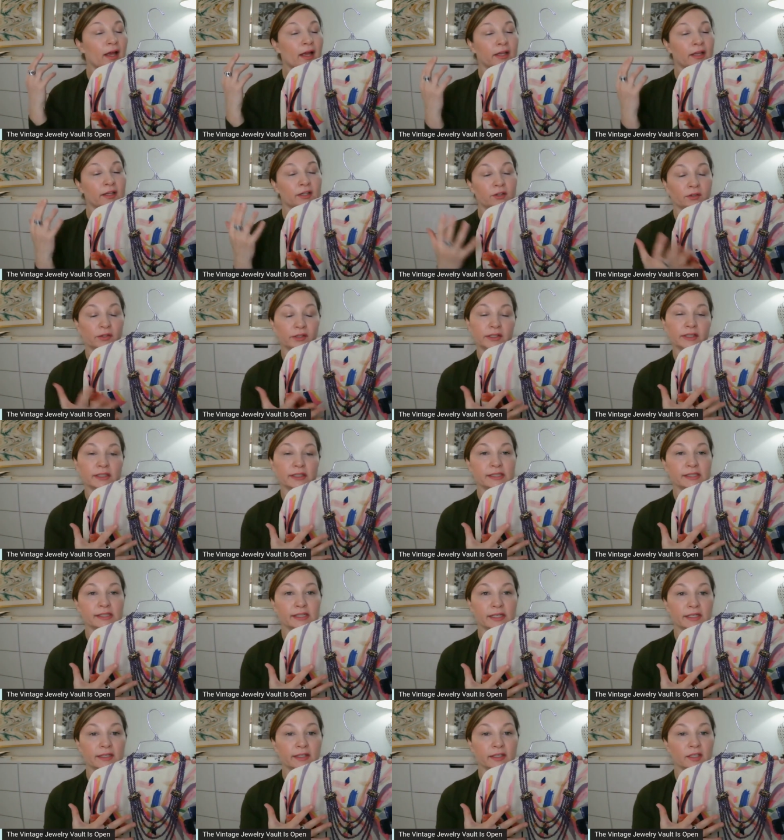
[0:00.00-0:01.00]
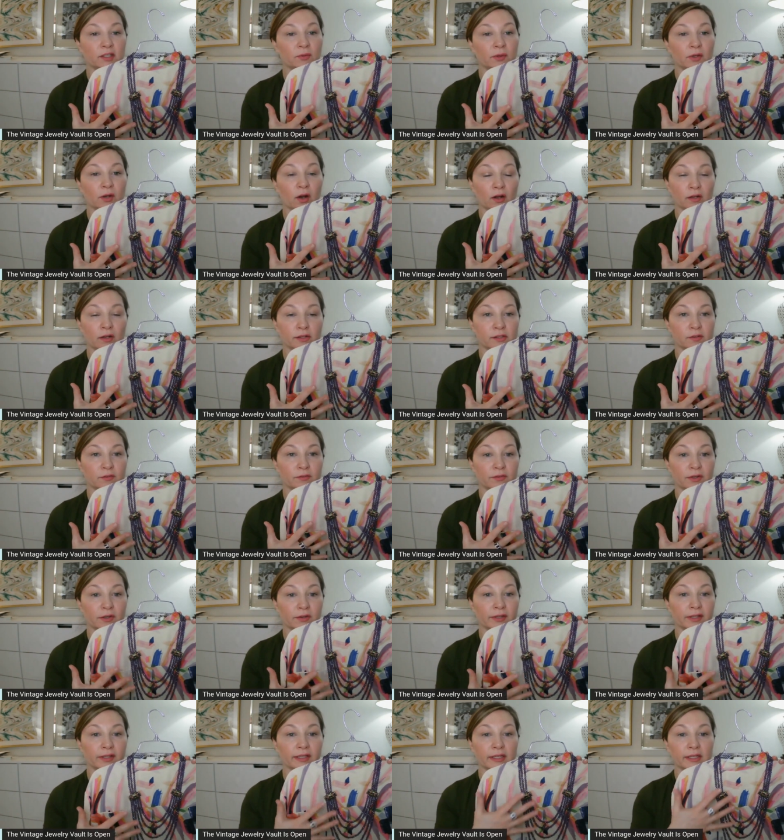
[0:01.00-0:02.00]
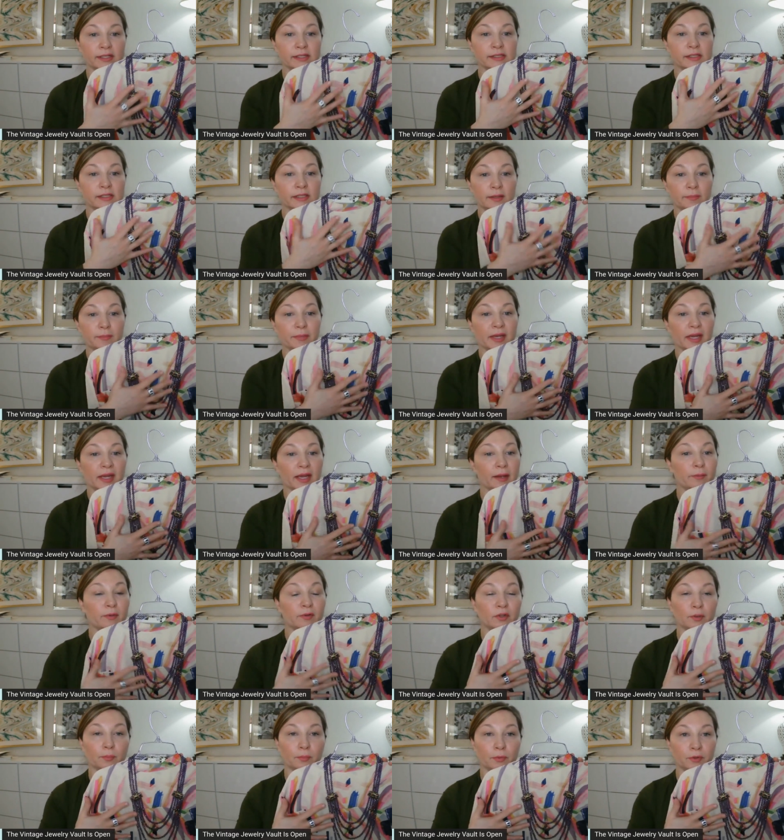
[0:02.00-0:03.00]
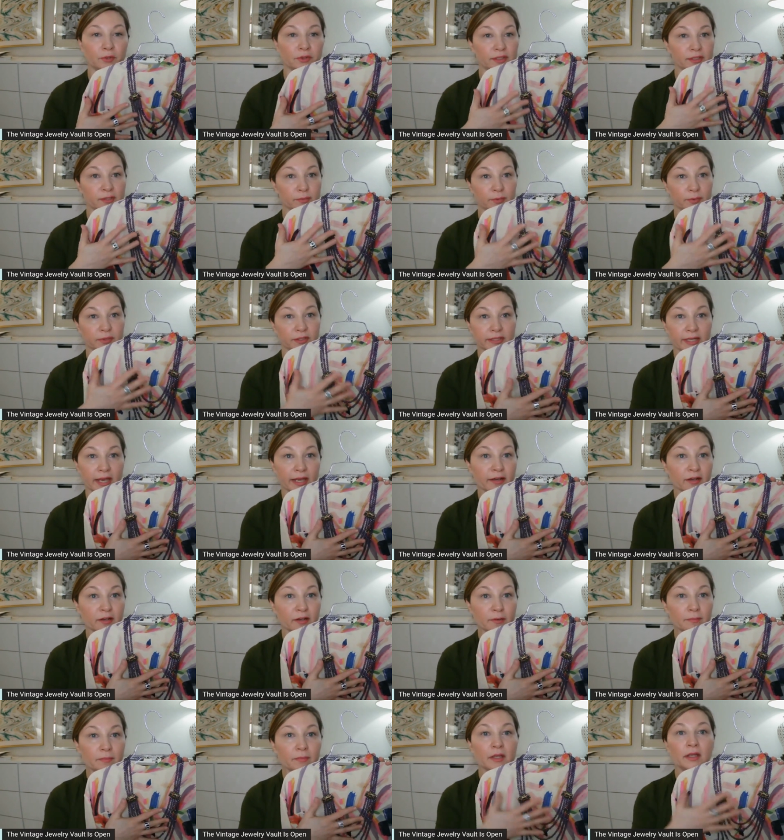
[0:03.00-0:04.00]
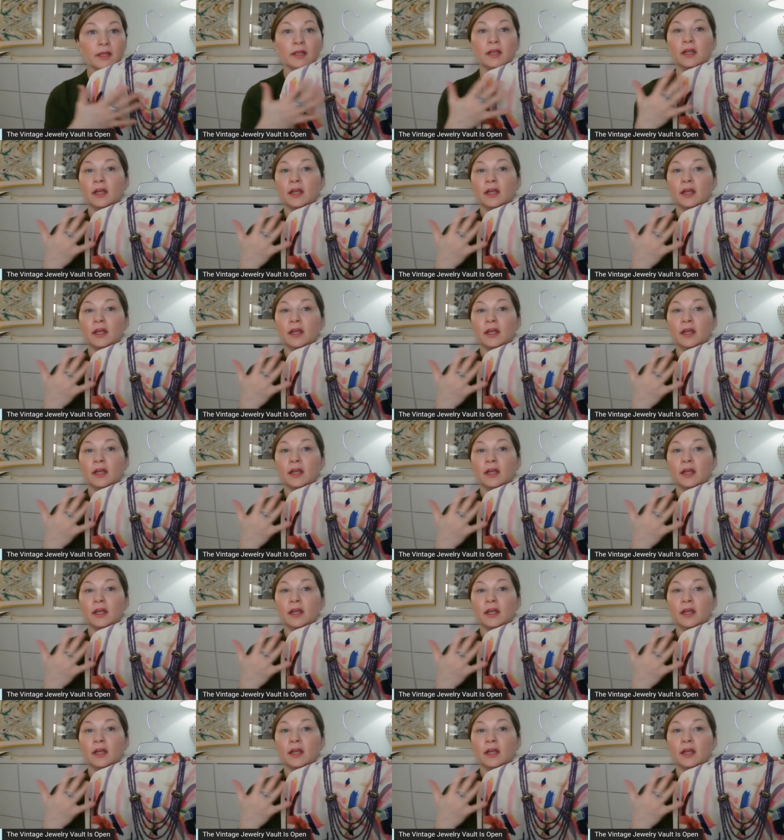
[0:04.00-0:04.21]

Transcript: You're going to see that you can also very easily be able to put this with denim.